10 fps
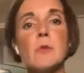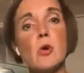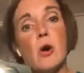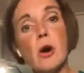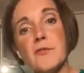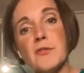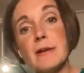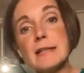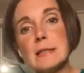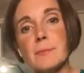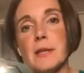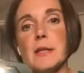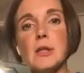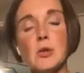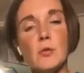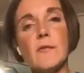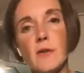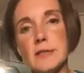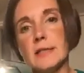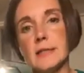or half the recipe, you would
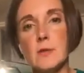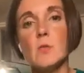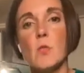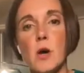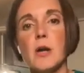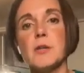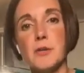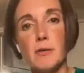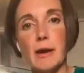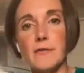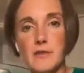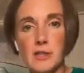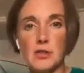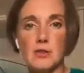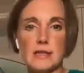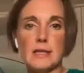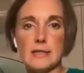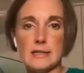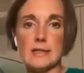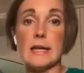find it doesn't work. You have to use it
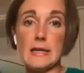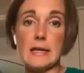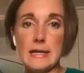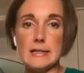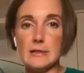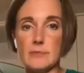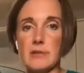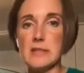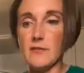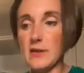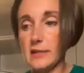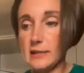exactly as the recipe